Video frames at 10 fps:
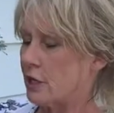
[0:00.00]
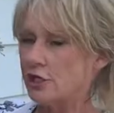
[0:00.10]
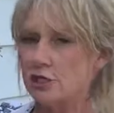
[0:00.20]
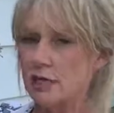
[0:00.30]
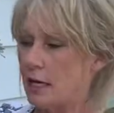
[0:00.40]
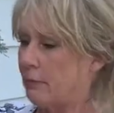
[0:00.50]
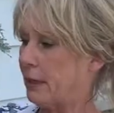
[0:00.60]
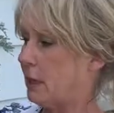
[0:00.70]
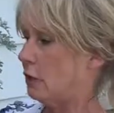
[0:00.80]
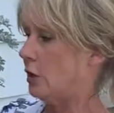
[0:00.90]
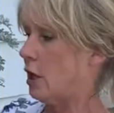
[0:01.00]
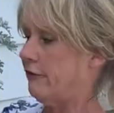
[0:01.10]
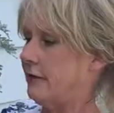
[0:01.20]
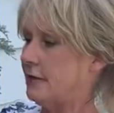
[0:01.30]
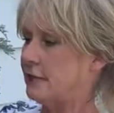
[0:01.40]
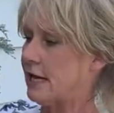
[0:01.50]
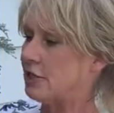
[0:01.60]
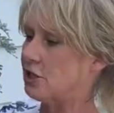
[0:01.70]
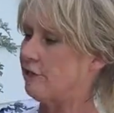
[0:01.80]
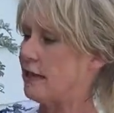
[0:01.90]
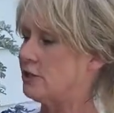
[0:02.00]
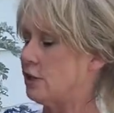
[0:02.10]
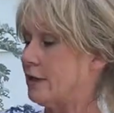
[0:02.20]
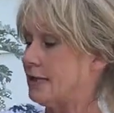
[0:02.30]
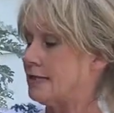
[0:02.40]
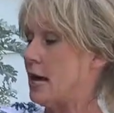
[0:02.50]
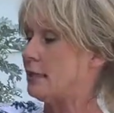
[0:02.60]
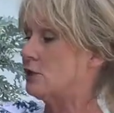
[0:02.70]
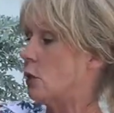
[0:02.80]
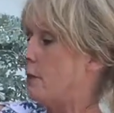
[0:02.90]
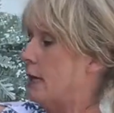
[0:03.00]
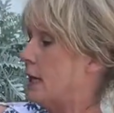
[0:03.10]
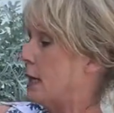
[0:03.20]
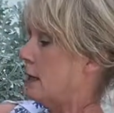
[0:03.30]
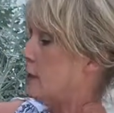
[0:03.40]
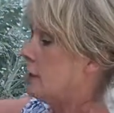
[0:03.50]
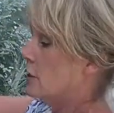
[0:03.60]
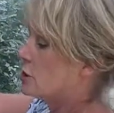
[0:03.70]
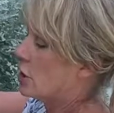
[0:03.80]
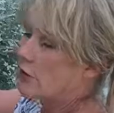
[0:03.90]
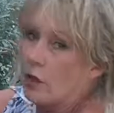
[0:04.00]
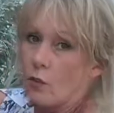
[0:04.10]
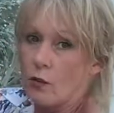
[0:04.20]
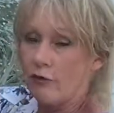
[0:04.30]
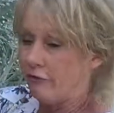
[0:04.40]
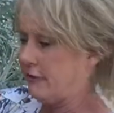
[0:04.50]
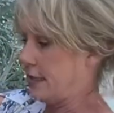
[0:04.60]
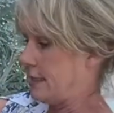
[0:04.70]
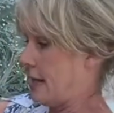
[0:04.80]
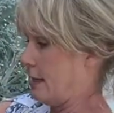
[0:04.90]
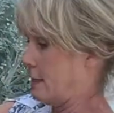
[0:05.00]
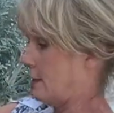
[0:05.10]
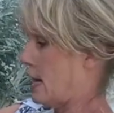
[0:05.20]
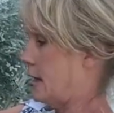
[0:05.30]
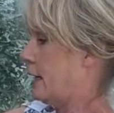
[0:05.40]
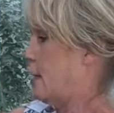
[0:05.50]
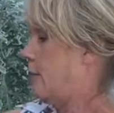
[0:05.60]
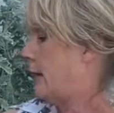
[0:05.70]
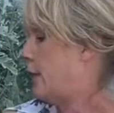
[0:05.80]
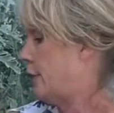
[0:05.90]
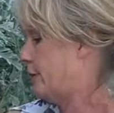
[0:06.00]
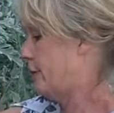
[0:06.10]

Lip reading: I just kind of peeled off a section of that so that it's not so big, so that it will fit down inside here better.